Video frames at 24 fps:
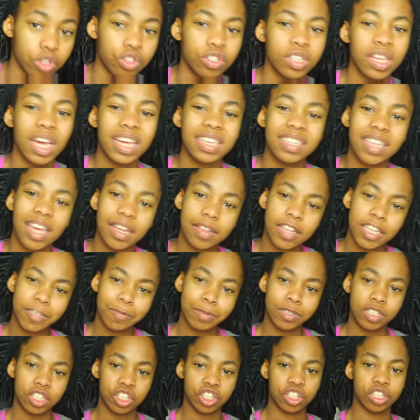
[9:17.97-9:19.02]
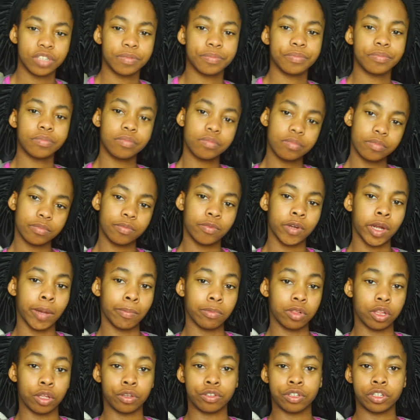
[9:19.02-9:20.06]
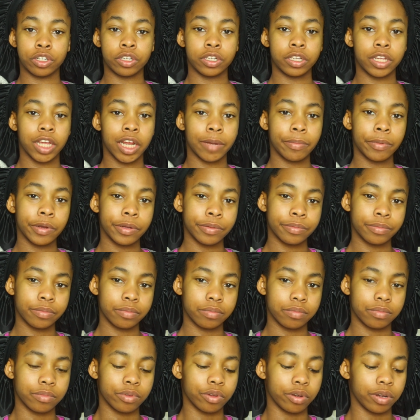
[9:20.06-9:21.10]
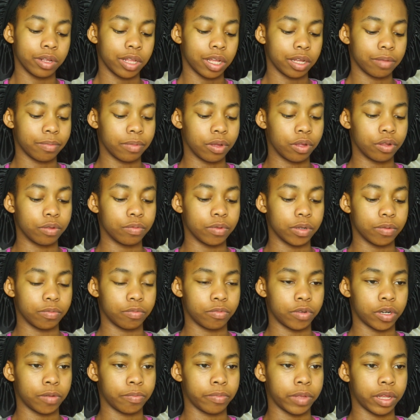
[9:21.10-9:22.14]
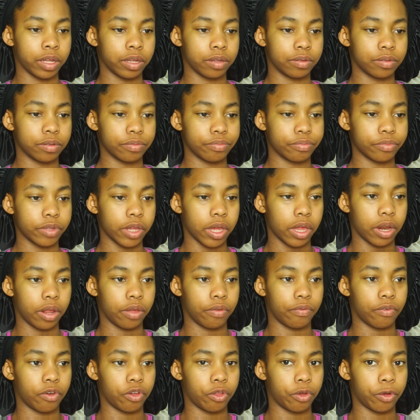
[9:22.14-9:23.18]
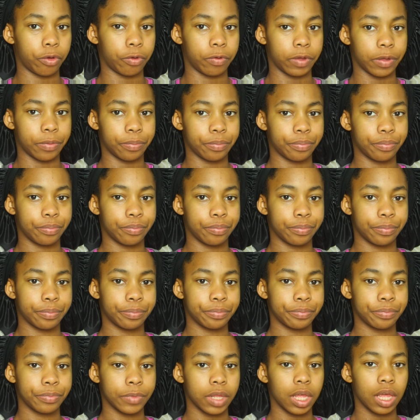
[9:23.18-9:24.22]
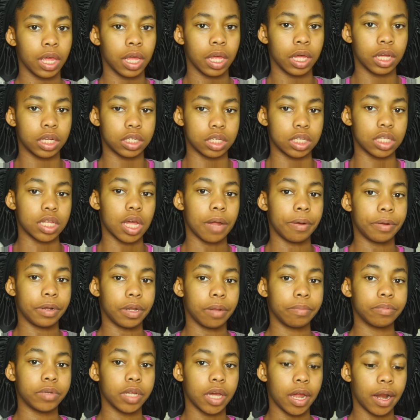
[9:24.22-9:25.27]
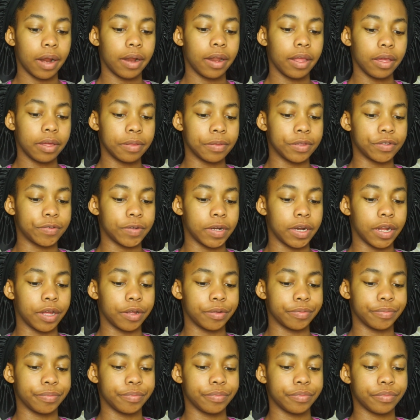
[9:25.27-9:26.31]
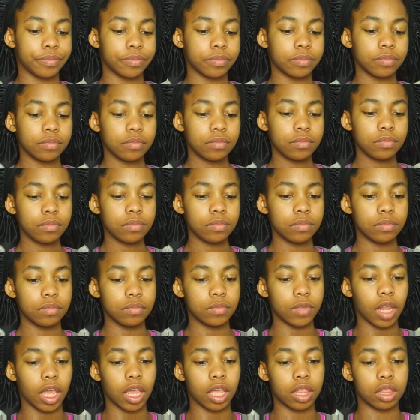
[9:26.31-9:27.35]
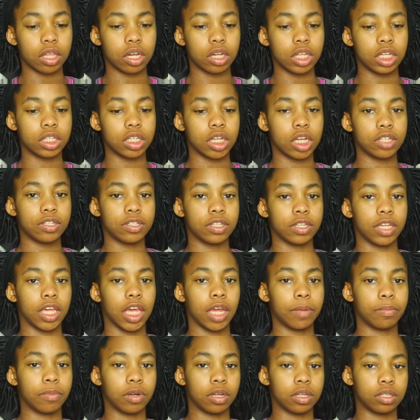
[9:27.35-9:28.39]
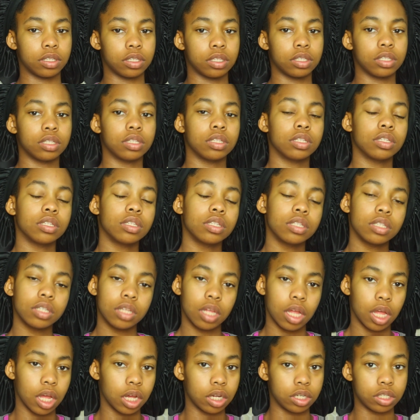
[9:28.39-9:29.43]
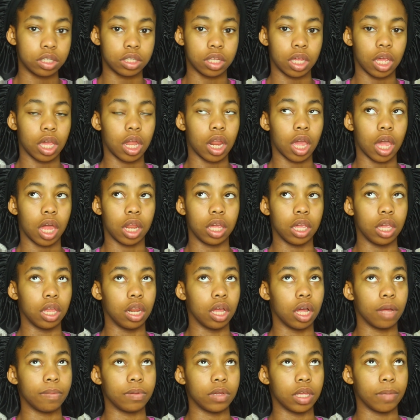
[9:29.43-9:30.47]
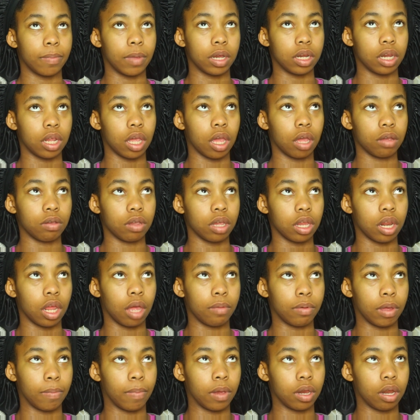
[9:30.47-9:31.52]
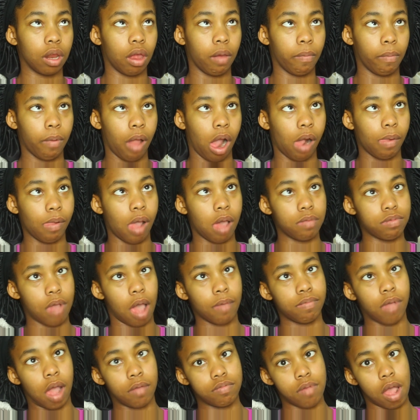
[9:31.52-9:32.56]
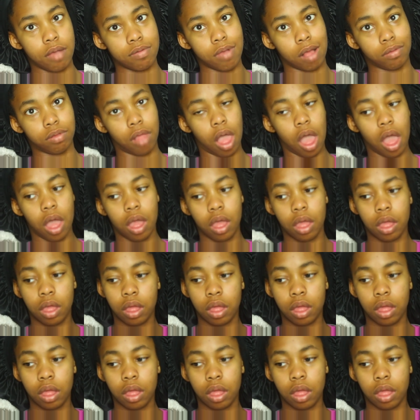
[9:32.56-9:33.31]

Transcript: Do you guys like this position where I'm closer to the camera? Or do you like my old one where I'm like kind of farther away? I'm kind of digging this right now. I can literally touch the camera. I usually can't. I gotta get up and get back down, get up, get back down, blah, blah, blah, blah, blah, blah, blah.